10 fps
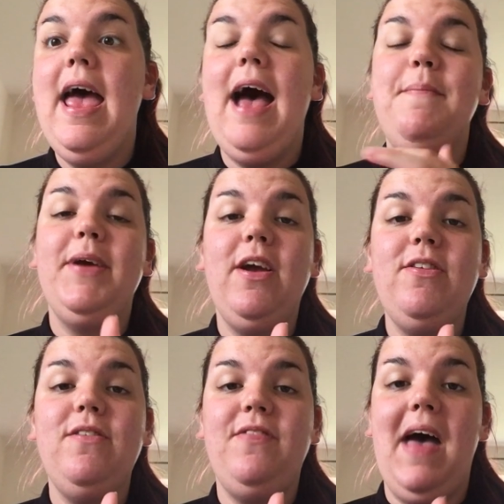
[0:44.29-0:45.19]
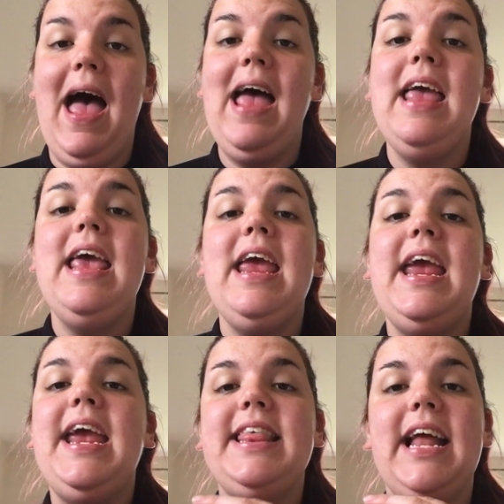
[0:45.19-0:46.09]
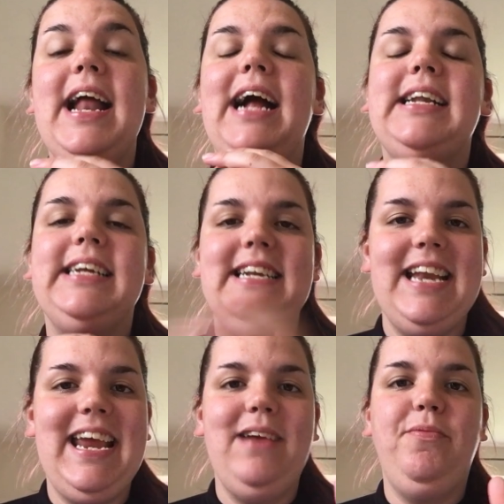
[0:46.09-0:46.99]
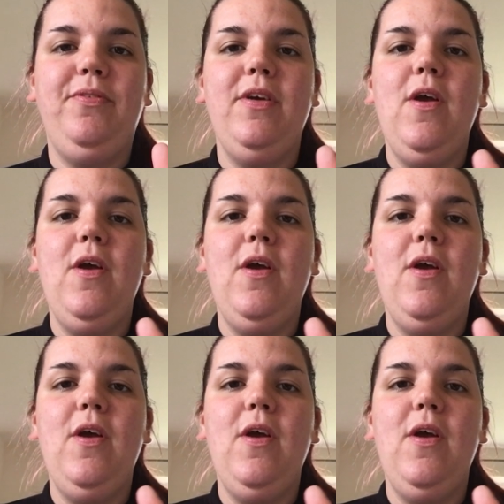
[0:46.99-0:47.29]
and because of that, he then had to leave.